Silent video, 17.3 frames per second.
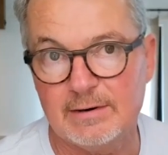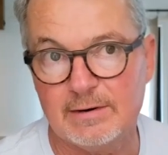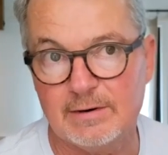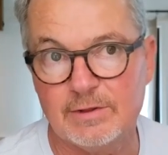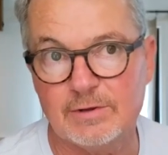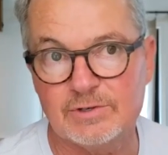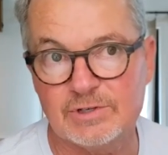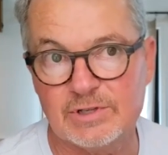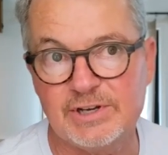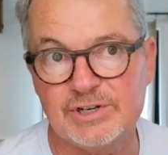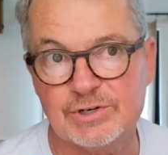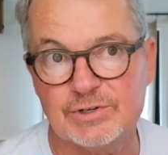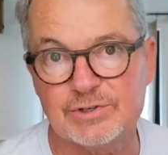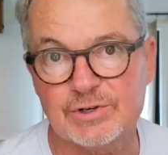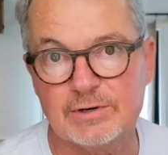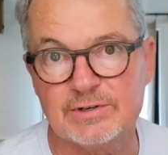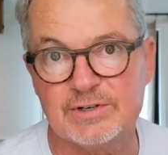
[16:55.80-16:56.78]
those
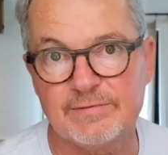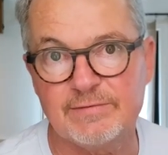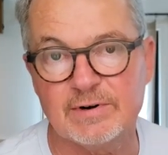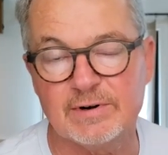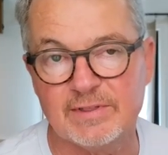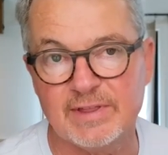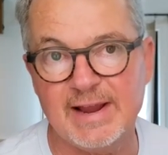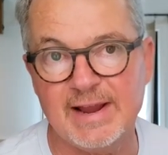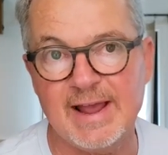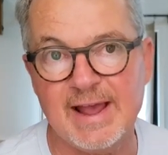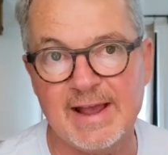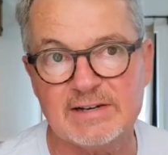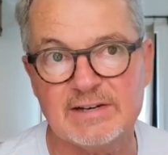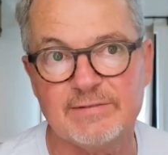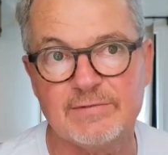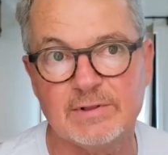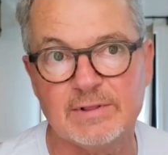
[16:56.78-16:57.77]
lesions are different. They
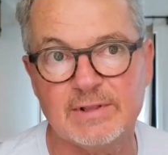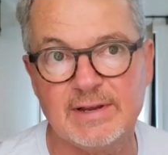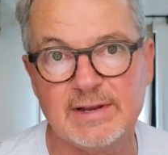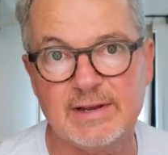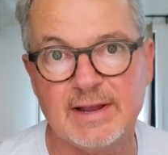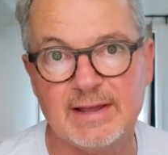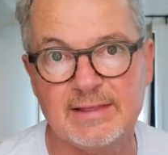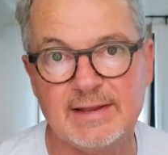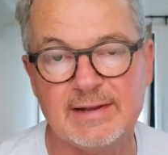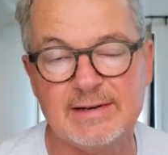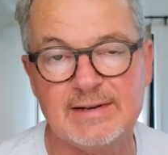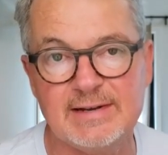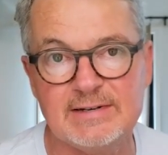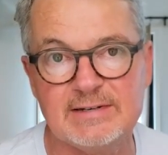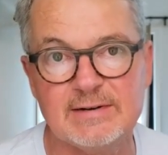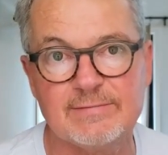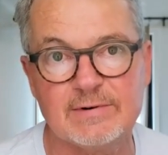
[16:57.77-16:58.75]
act differently, and they
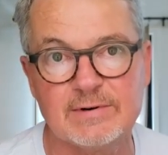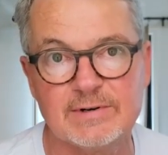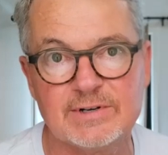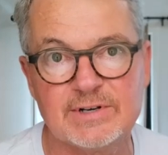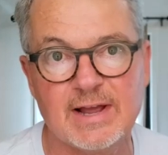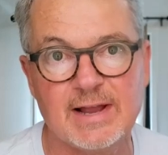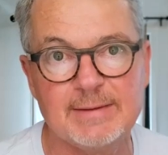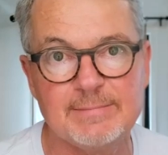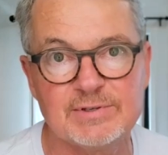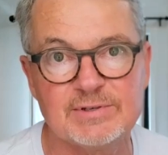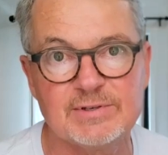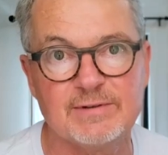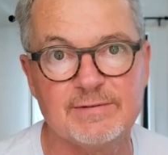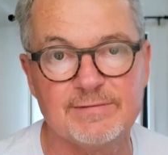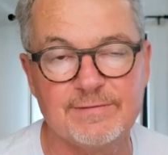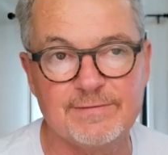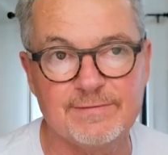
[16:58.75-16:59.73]
need different types
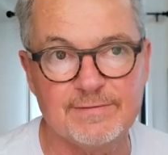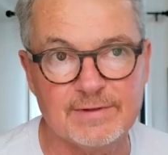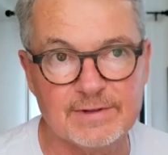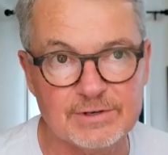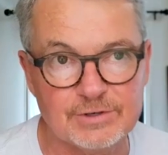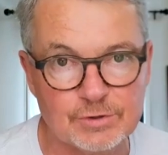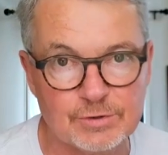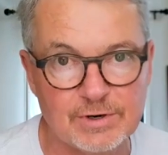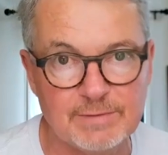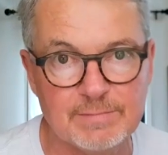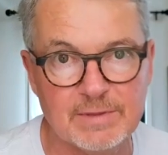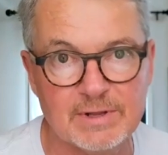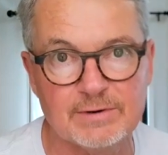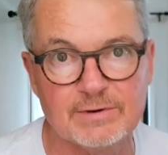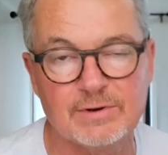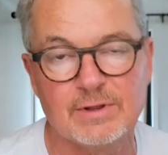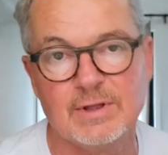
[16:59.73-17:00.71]
of
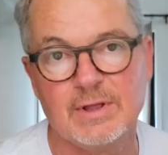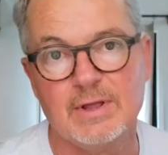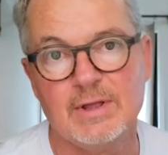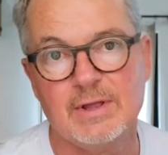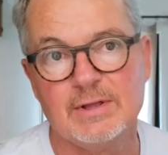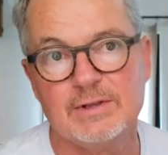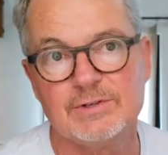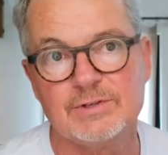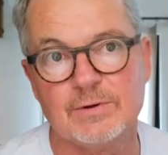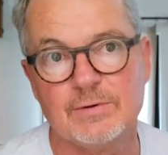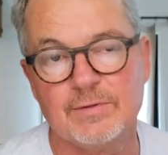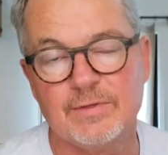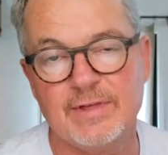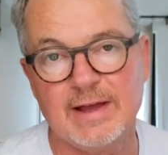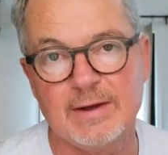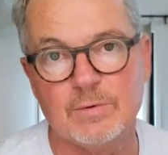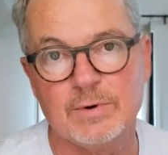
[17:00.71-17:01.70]
treatment. So
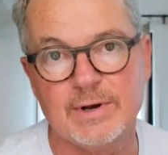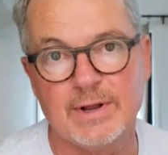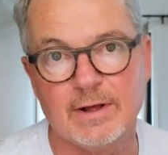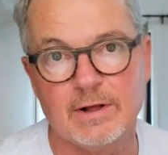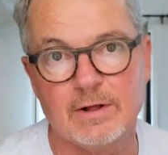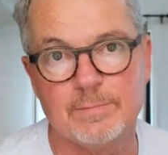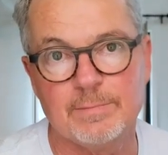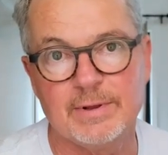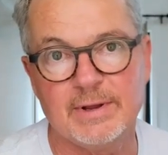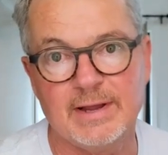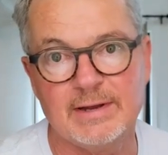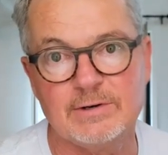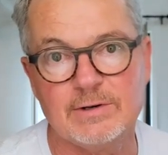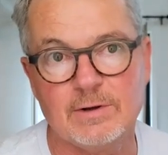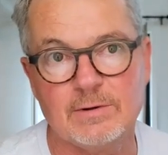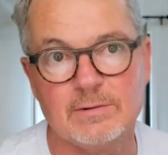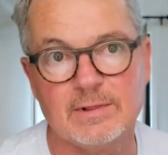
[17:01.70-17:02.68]
that would help. And
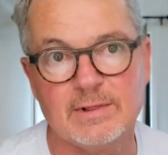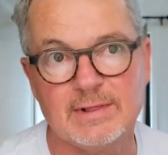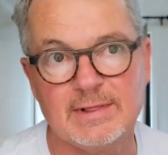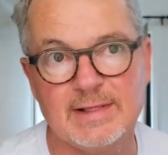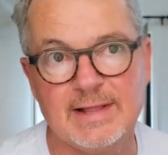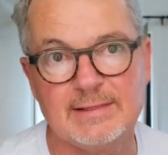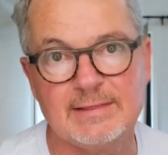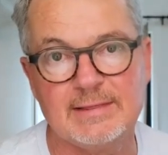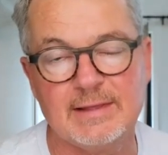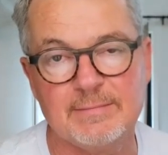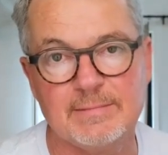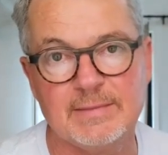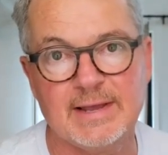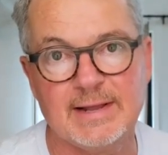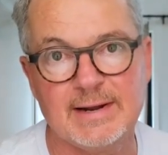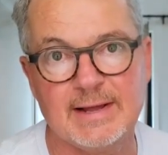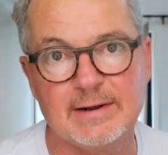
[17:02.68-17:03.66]
don't let them
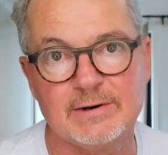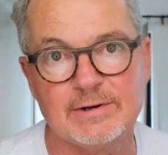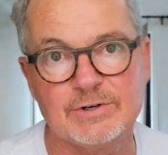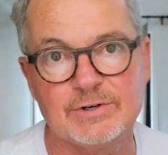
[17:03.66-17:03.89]
get out of